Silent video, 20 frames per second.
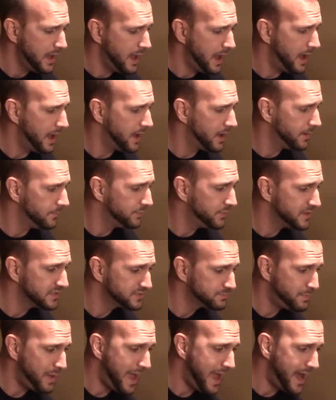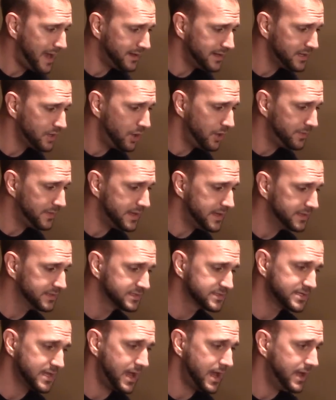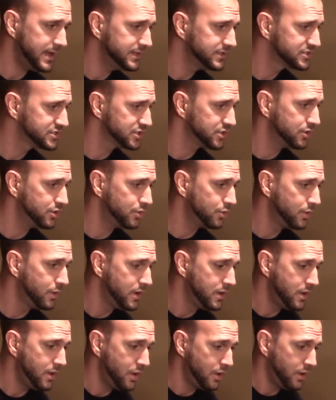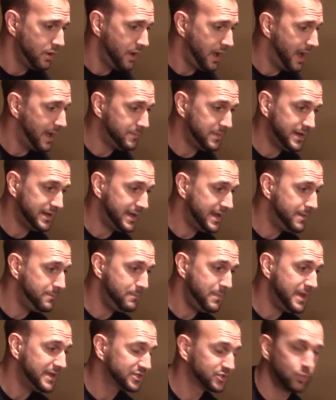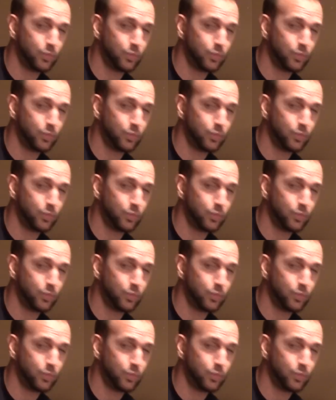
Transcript: Um, this padding on the inside, so I mean, it makes